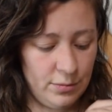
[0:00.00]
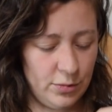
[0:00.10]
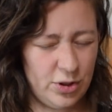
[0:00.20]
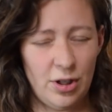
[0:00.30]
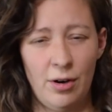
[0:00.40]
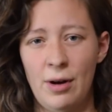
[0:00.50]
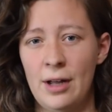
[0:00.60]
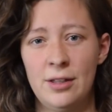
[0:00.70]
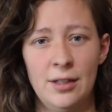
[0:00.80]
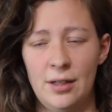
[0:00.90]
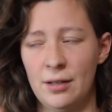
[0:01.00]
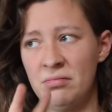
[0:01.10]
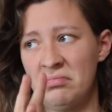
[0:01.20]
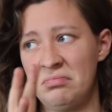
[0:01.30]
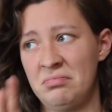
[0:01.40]
So I think
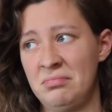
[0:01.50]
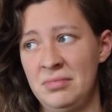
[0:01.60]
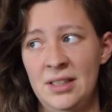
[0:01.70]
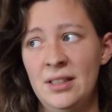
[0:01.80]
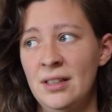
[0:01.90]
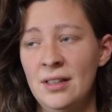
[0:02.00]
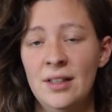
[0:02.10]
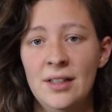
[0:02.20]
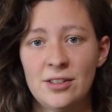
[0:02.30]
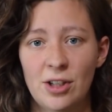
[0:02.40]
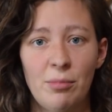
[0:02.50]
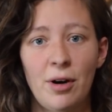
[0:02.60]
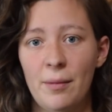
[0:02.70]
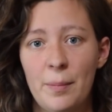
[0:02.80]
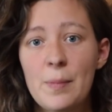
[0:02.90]

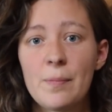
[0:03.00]
somewhere